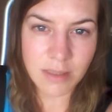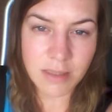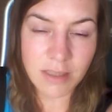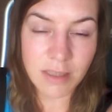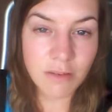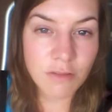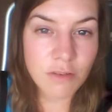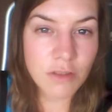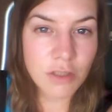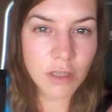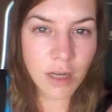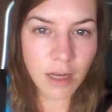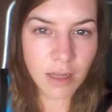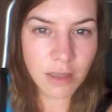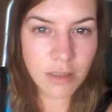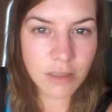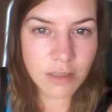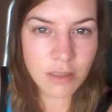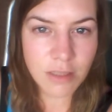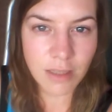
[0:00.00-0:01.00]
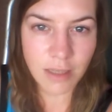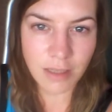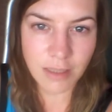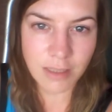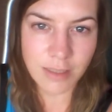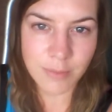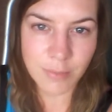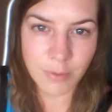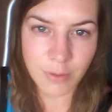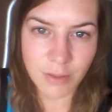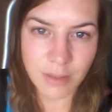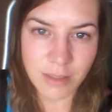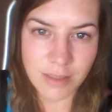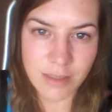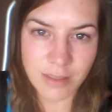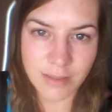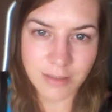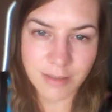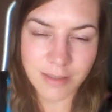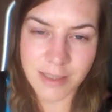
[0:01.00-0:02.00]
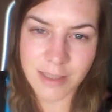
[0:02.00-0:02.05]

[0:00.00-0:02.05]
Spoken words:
instead of challenging that experience,